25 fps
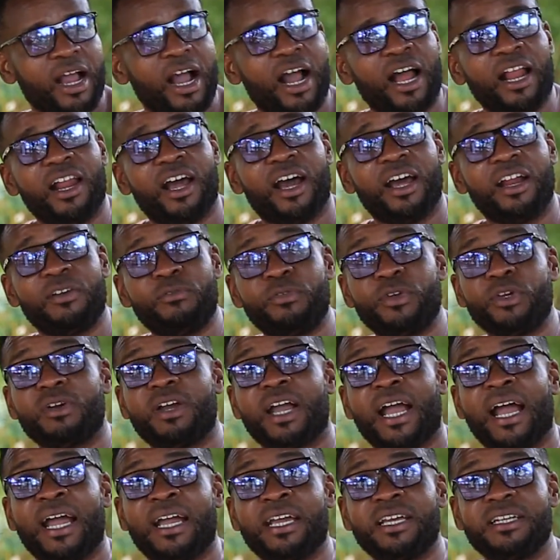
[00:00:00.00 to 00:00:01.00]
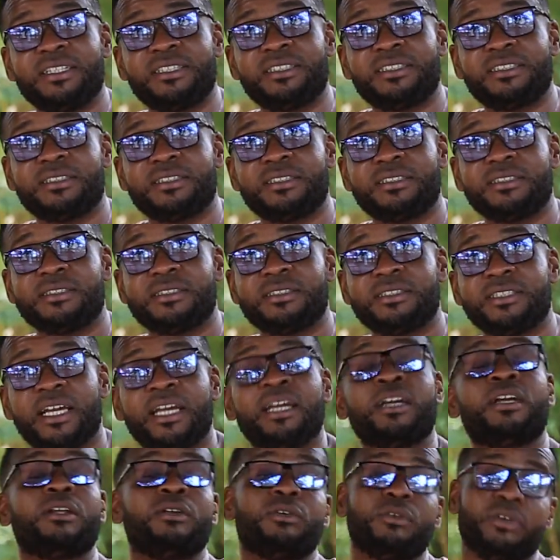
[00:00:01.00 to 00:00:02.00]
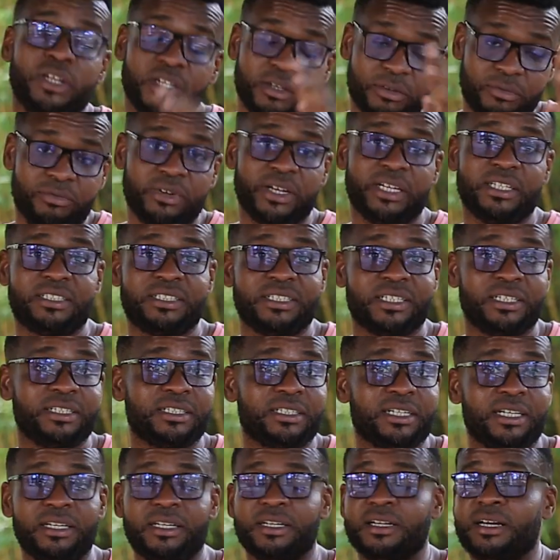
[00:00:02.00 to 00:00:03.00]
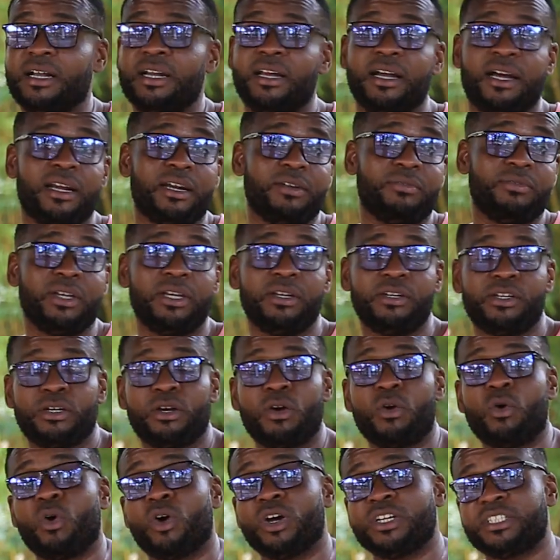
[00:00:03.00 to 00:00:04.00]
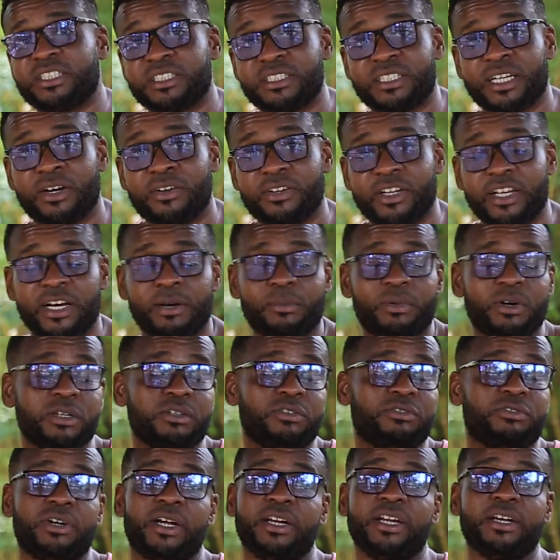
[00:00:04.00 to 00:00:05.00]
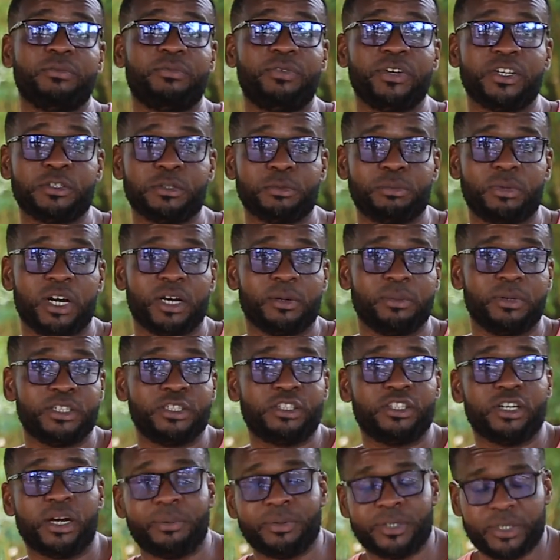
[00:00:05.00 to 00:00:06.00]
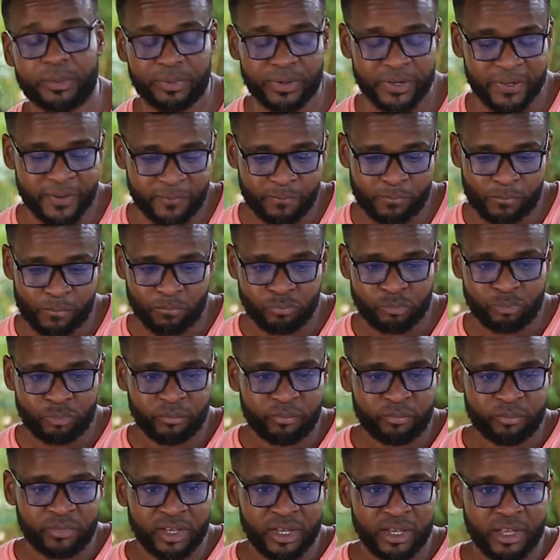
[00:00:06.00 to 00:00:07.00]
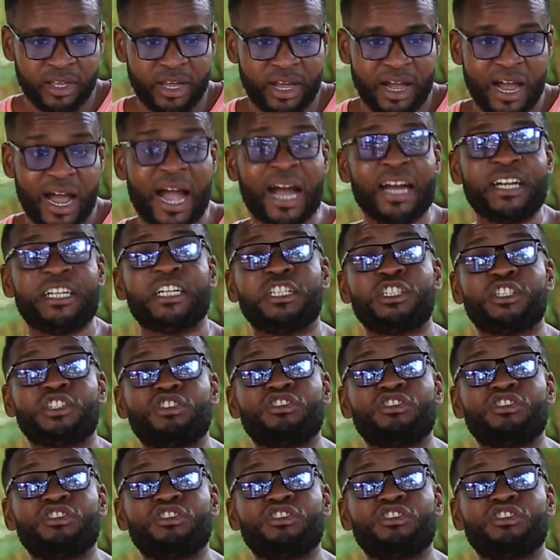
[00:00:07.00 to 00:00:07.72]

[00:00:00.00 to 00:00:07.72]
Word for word: A lot of you guys including Vincent and a lot of the courses out there about running Facebook Marketplace dropshipping, are just